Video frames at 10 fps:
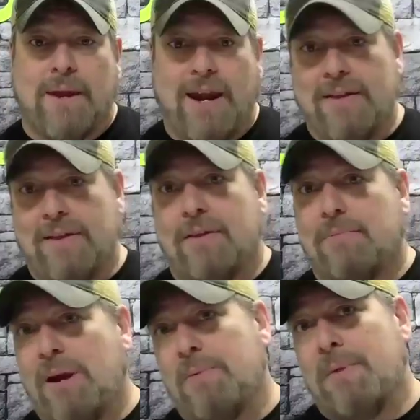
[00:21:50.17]
And
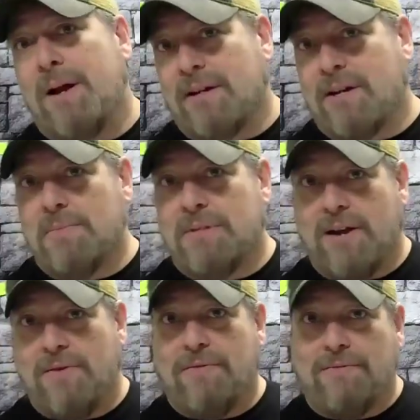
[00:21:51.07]
the paperback that comes
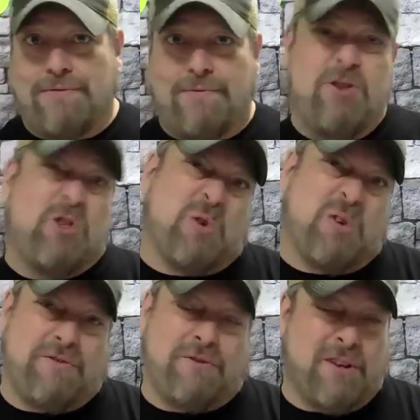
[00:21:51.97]
out
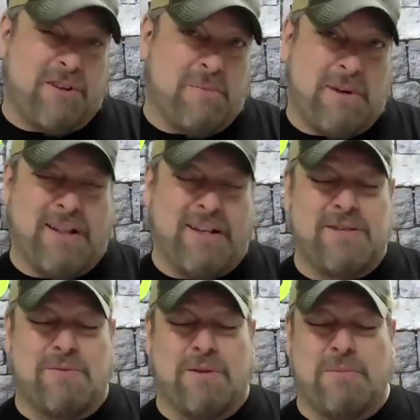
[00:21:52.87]
short for a little bit, at
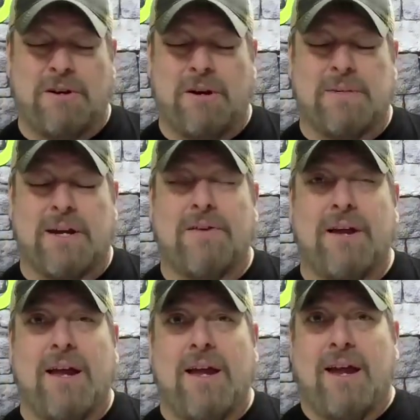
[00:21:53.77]
least when the book comes
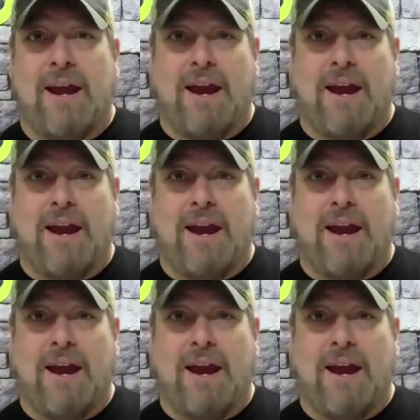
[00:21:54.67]
out.